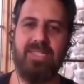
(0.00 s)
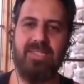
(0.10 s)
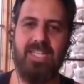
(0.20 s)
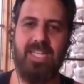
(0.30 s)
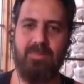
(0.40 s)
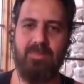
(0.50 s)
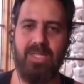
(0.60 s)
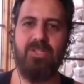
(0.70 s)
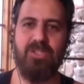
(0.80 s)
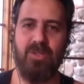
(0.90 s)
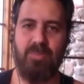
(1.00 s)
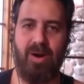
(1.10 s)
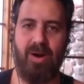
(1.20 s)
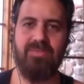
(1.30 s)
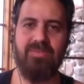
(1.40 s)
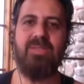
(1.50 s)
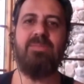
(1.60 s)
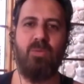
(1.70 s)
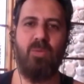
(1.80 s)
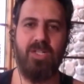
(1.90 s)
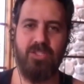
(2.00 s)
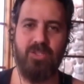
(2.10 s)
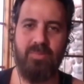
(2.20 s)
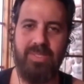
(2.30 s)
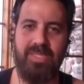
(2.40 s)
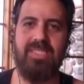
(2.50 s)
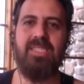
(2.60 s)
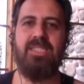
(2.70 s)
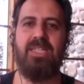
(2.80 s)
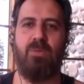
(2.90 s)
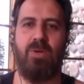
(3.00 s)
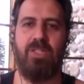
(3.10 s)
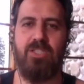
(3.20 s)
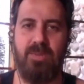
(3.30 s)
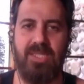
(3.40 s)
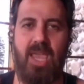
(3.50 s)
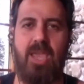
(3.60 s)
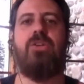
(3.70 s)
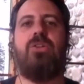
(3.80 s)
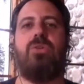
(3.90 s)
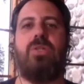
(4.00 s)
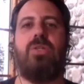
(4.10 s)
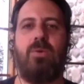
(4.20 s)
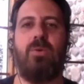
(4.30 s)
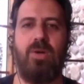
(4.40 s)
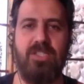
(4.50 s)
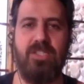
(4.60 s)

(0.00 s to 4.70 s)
But at the same time, there's a part of them that wants to be seen, that wants to be catered to, that wants